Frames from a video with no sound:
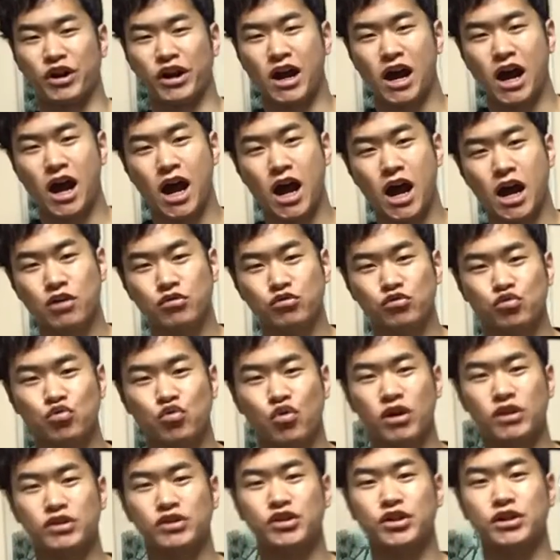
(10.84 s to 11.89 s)
how to
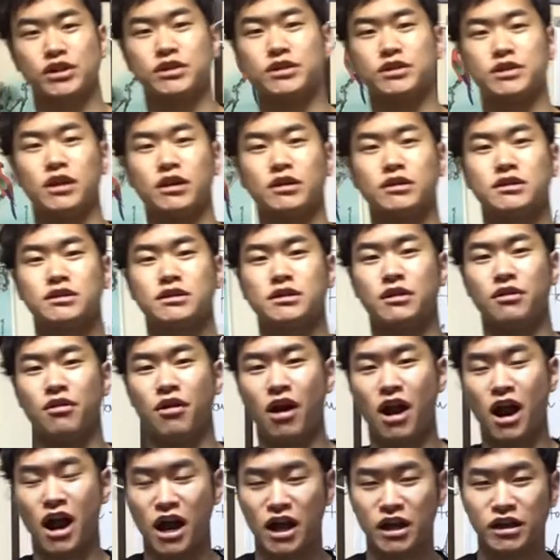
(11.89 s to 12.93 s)
adjust the
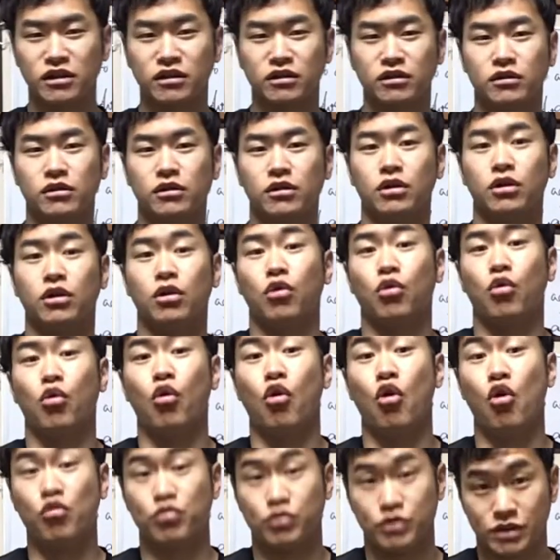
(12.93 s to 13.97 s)
line
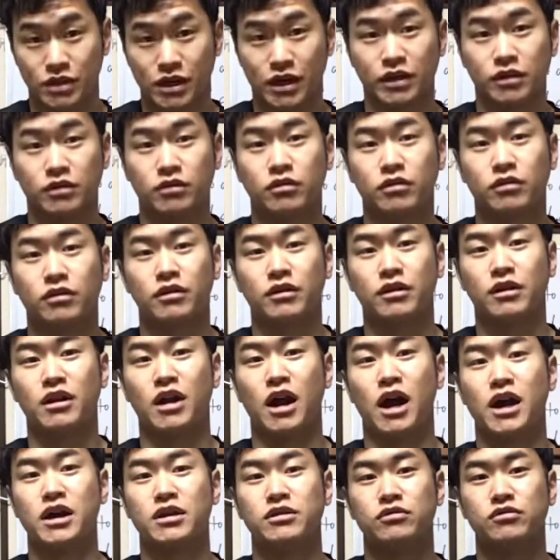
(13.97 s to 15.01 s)
of sight,
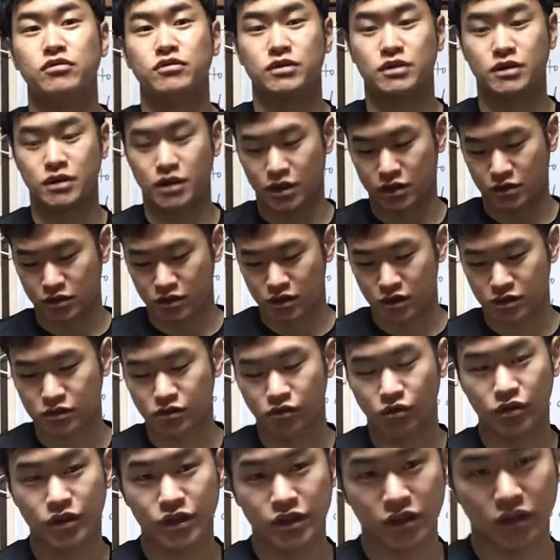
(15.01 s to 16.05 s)
line to sight.
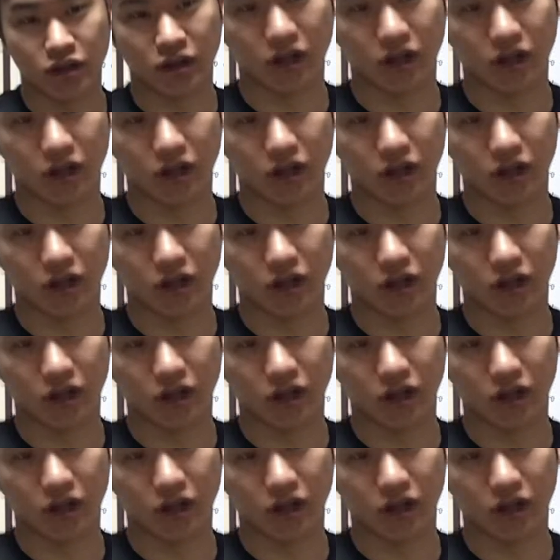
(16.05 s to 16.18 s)
Sorry,